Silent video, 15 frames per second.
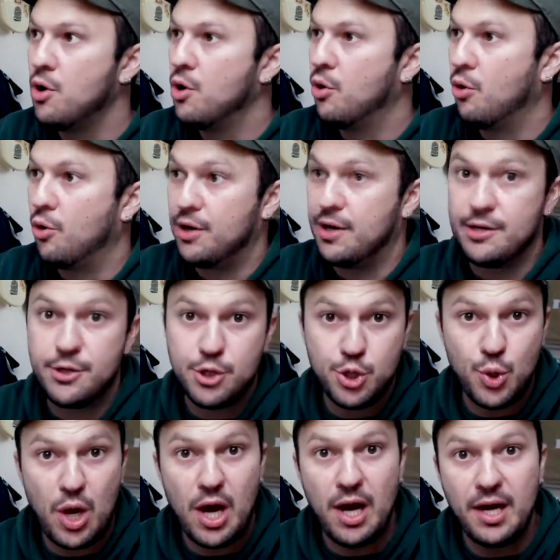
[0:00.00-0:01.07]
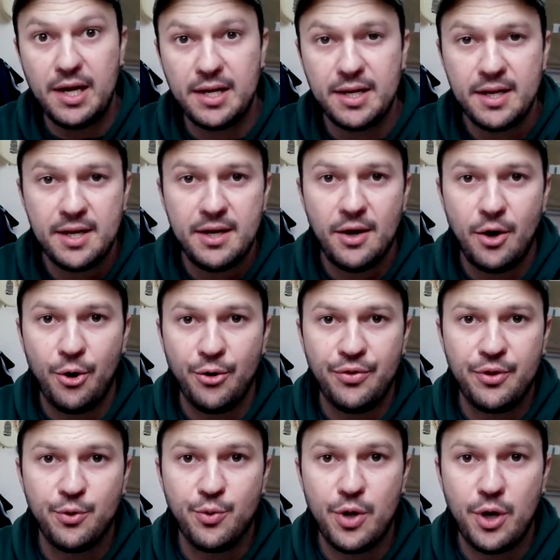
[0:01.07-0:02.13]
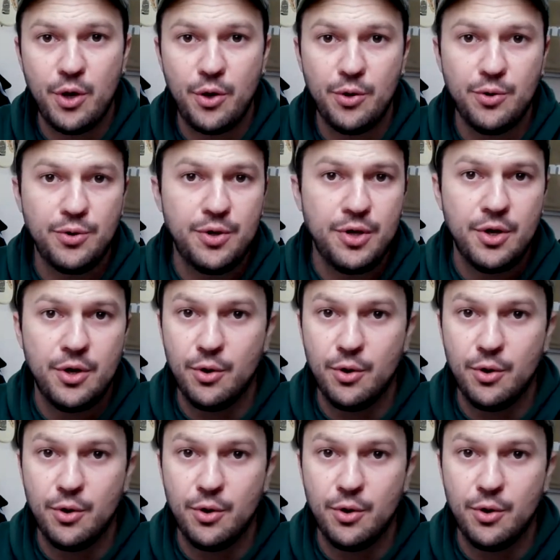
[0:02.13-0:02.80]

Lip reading: or a truck on the road,